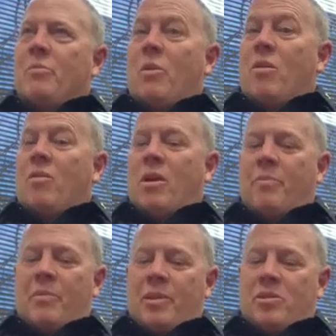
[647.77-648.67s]
And part of
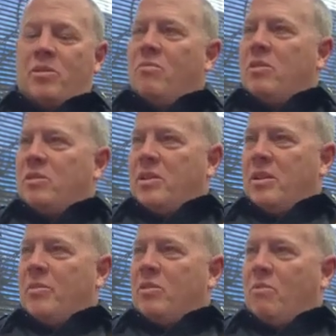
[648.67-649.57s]
our issue was you
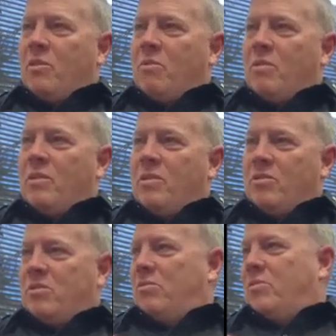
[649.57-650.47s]
had to be 21
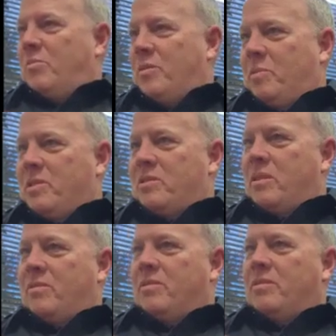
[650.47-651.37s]
years old to be a
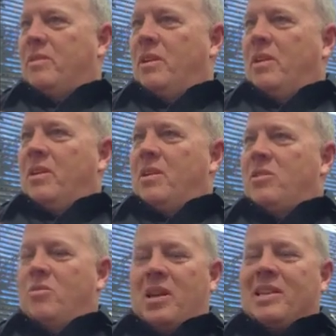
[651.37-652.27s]
police officer.
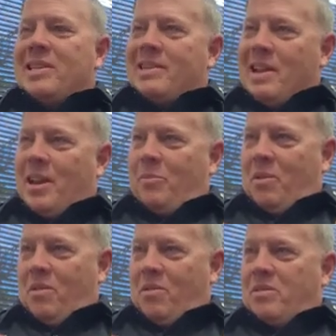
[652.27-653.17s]
Mm-hmm. So you had these
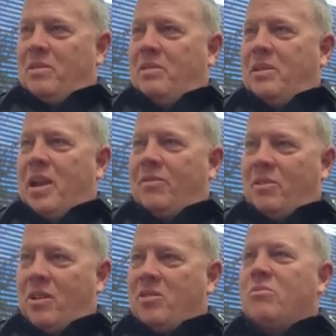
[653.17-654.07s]
gap years
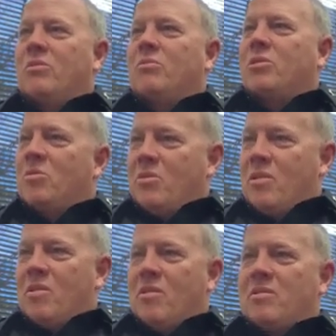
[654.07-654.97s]
after high school, there were two
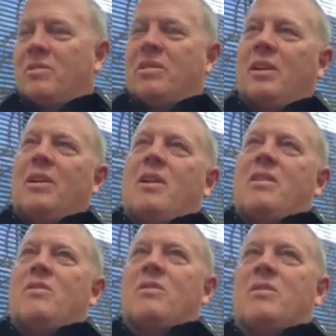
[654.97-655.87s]
years.
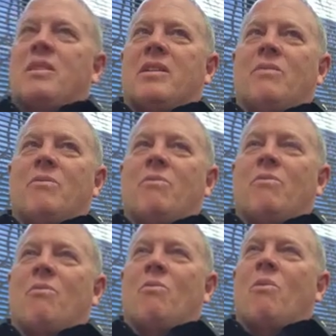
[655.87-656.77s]
So I said,
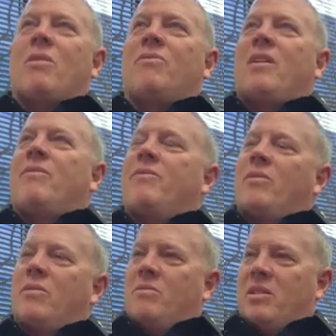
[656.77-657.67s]
what if I
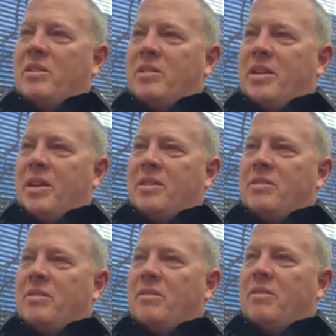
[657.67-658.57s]
filled it with
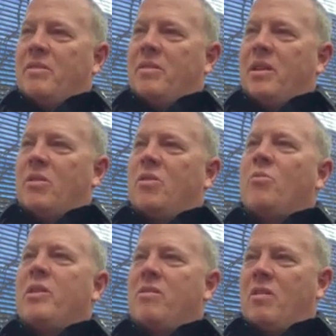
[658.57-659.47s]
education? You know,
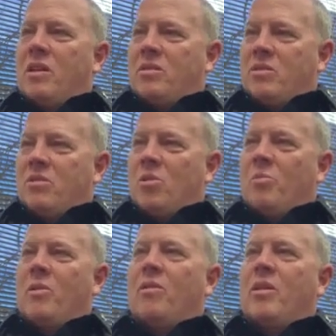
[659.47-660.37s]
could we create a two year
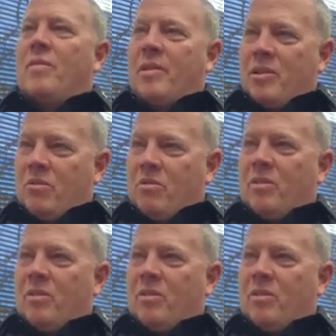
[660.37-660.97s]
program at New